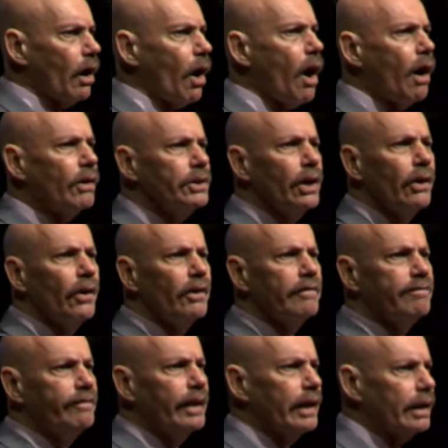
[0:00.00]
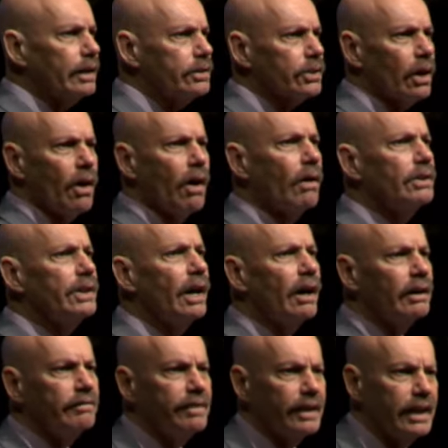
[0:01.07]
all your hurt feelings and all your
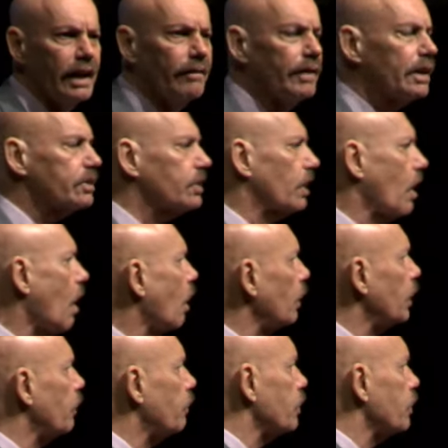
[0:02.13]
unforgiveness and all your